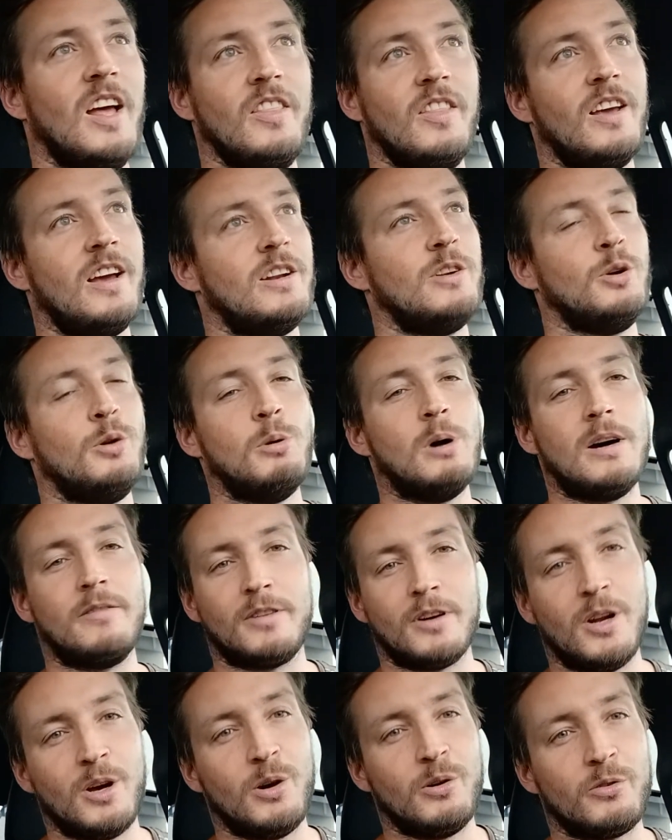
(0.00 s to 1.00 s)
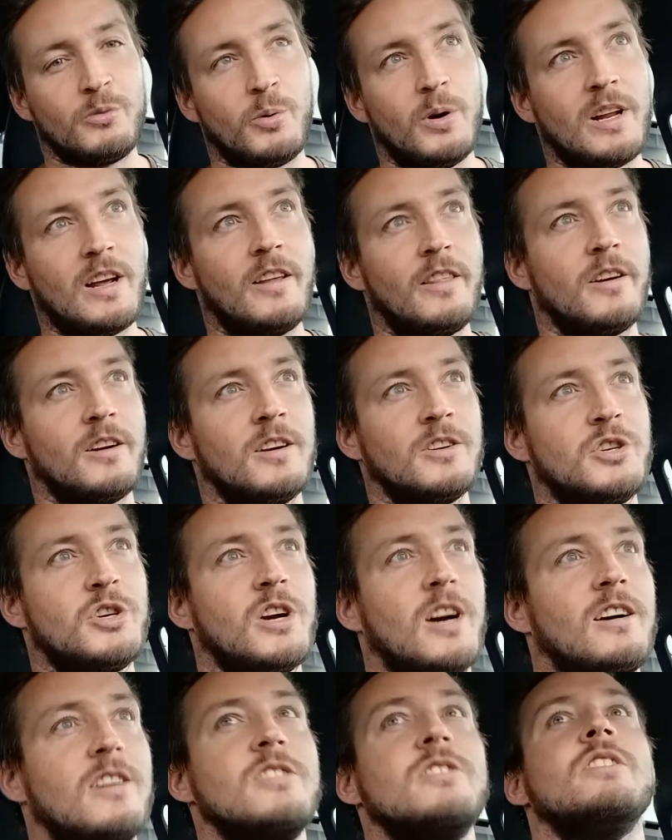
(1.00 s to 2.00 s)
And then whoever knows what other
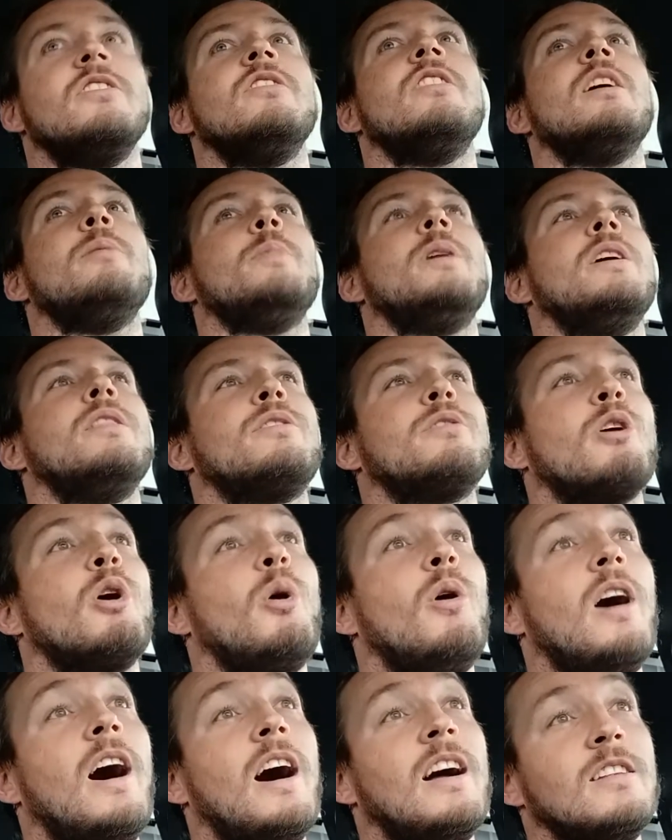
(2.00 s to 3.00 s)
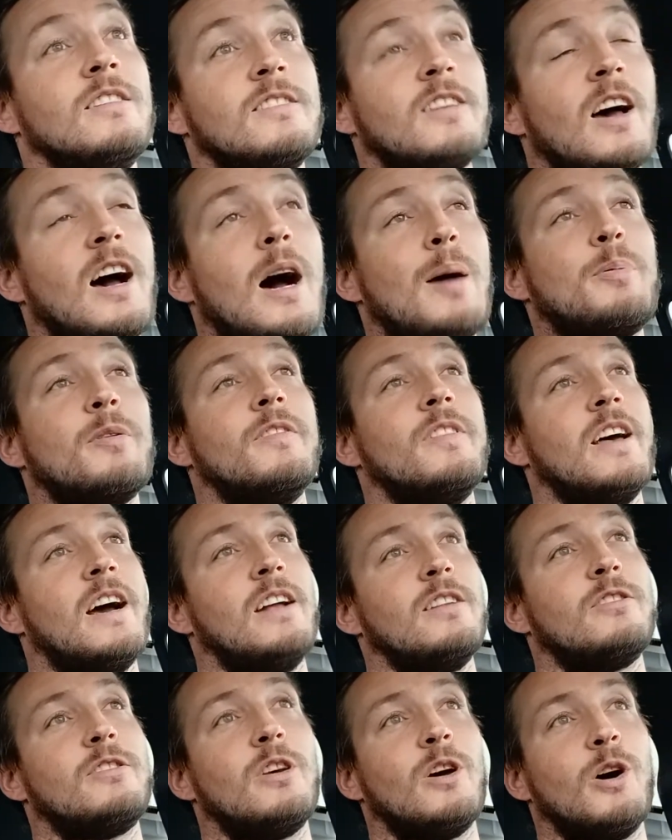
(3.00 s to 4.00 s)
charges they might throw on top of that.